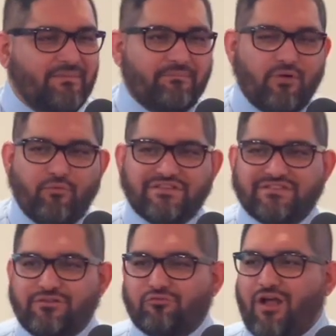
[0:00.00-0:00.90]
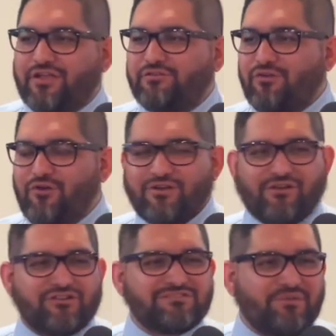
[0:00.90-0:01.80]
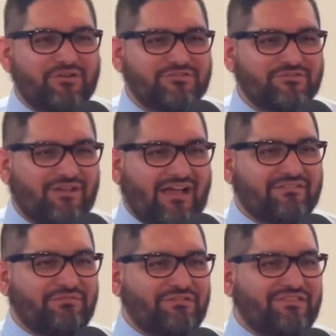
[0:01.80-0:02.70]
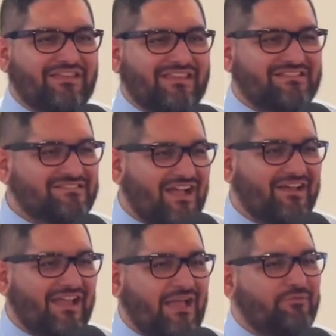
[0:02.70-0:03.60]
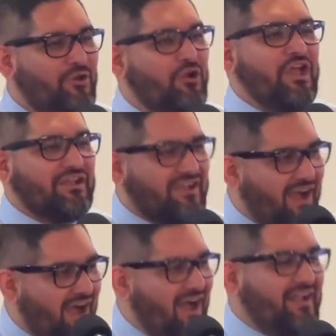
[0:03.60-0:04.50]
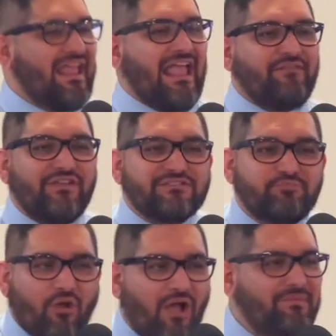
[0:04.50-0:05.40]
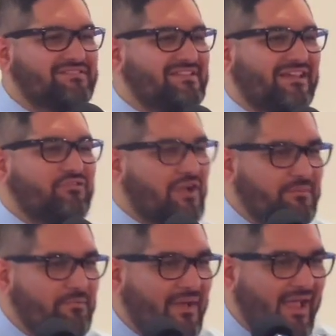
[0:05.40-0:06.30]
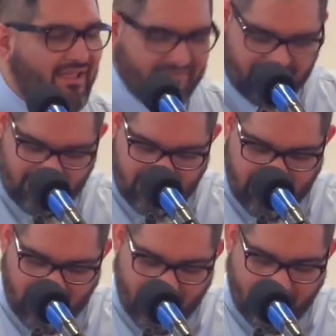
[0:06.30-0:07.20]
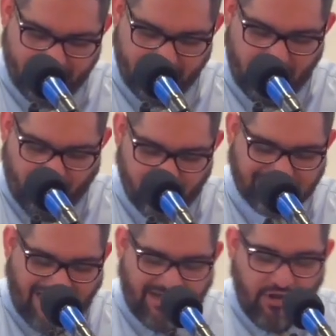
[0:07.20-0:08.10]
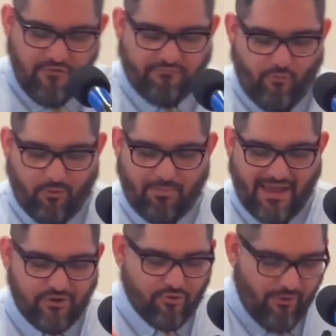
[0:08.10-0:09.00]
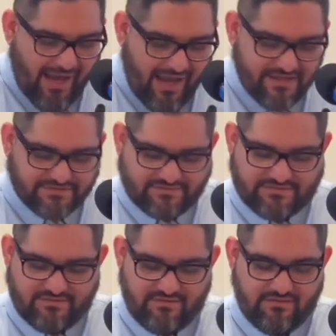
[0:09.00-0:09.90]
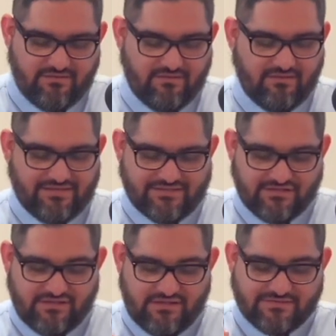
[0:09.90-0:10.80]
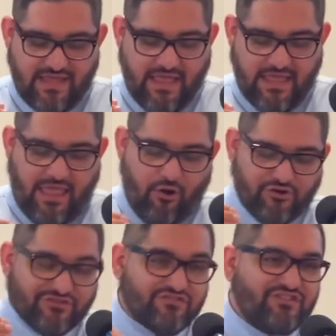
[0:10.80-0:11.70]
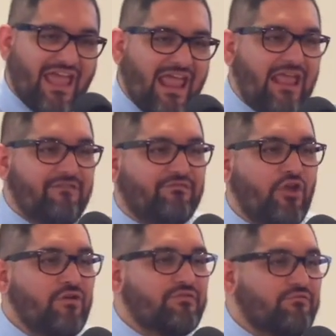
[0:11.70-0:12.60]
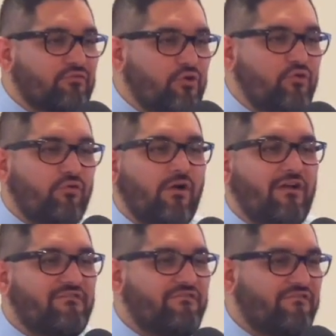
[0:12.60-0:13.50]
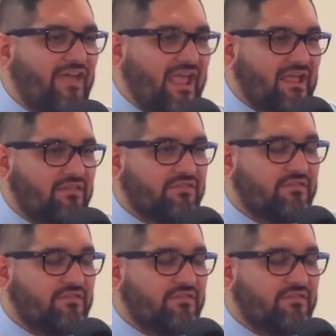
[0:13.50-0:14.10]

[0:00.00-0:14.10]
But we see the rocky road in our spiritual lives, and we think that's not going to happen. No. God, if He's promised it, it'll come to pass. Verse 8, "For by grace," listen to this, "ye are saved through faith.